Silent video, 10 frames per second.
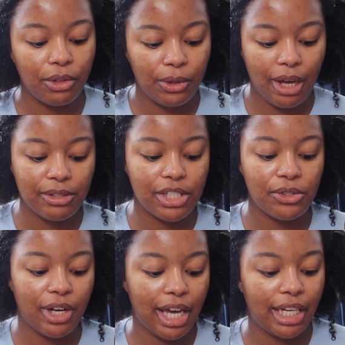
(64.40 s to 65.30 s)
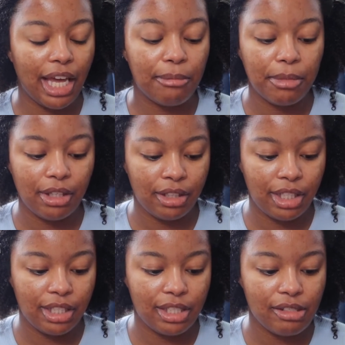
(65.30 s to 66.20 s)
fluid ounces or 88
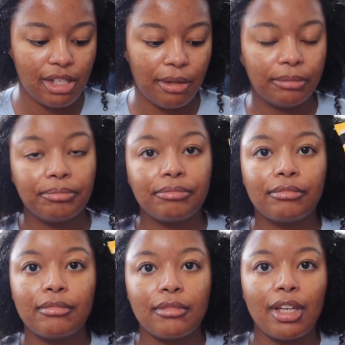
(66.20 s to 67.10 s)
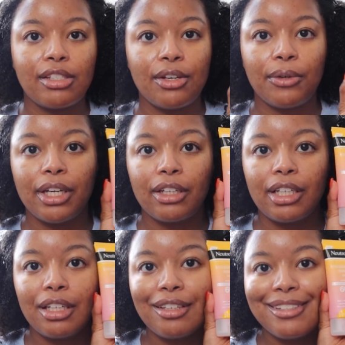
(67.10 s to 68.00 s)
milliliters. So here it
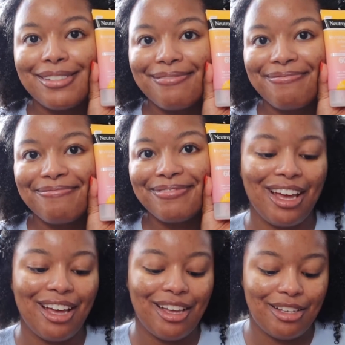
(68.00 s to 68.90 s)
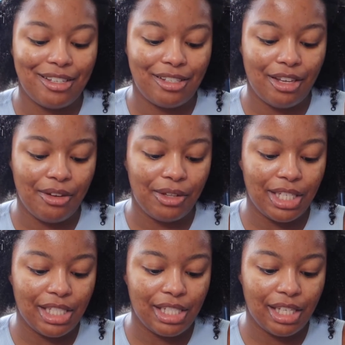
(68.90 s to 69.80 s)
is. So
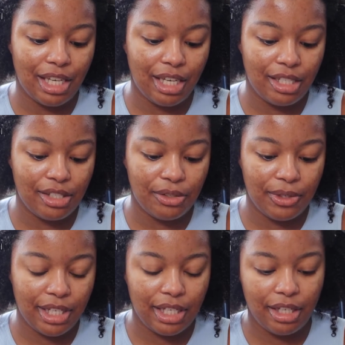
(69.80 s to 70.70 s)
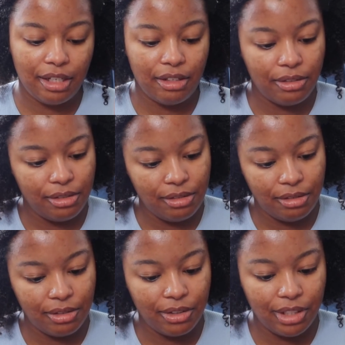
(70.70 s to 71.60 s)
let's just get into it.
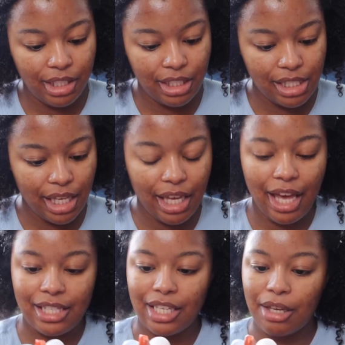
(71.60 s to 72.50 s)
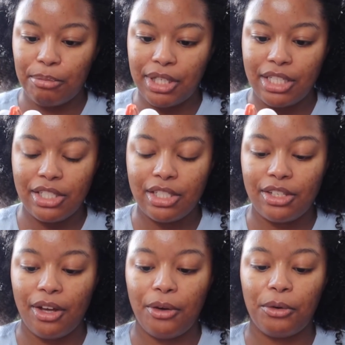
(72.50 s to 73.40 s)
Ooh, it looks like it has like a peachy
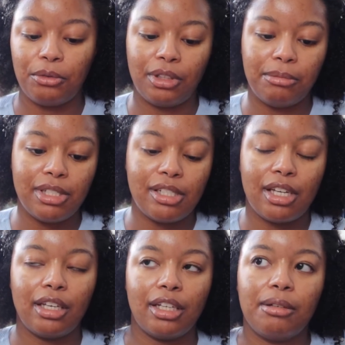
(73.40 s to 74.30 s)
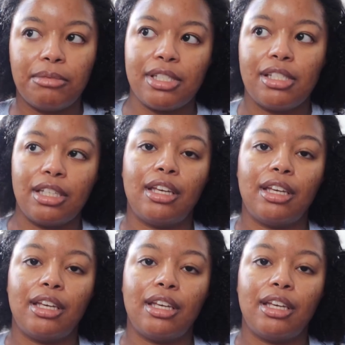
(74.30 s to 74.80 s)
tone. Let me shake it up just in